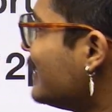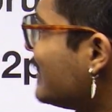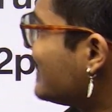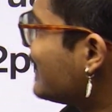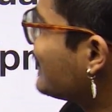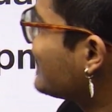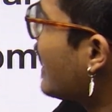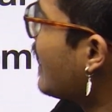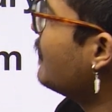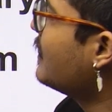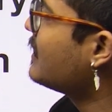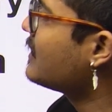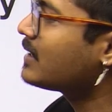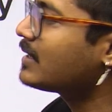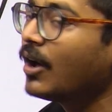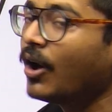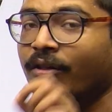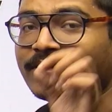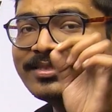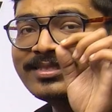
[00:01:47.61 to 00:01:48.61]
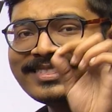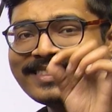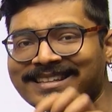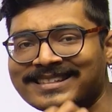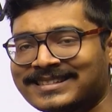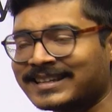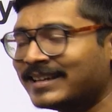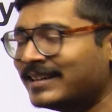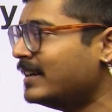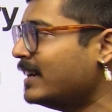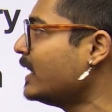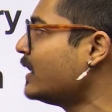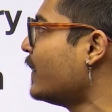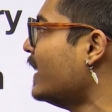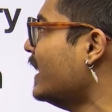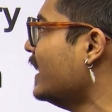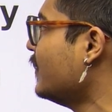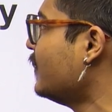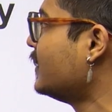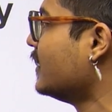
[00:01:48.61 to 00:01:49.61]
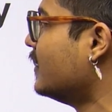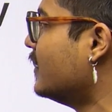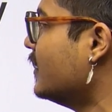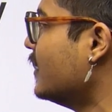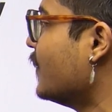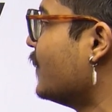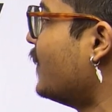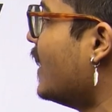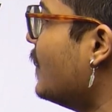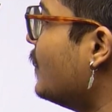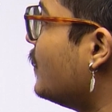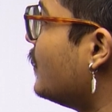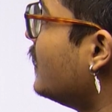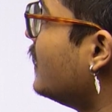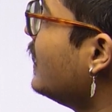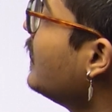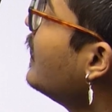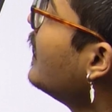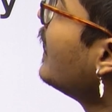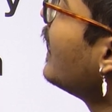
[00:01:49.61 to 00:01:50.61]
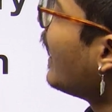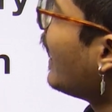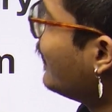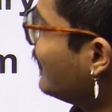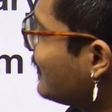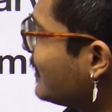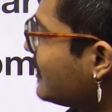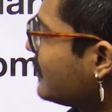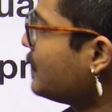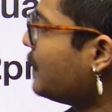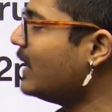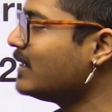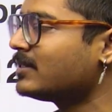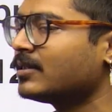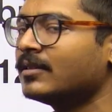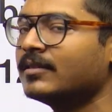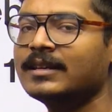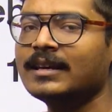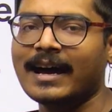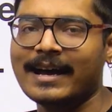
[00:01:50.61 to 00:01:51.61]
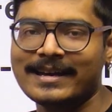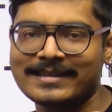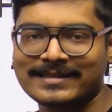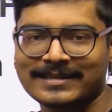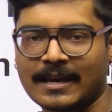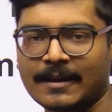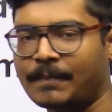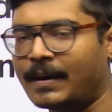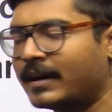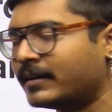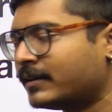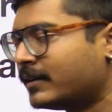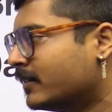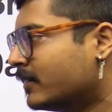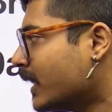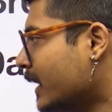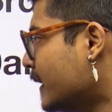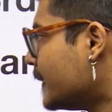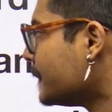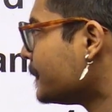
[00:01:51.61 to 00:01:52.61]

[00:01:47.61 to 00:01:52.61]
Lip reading: exam is on this Sunday, 23rd of February, and this is based on the ISI pattern, right?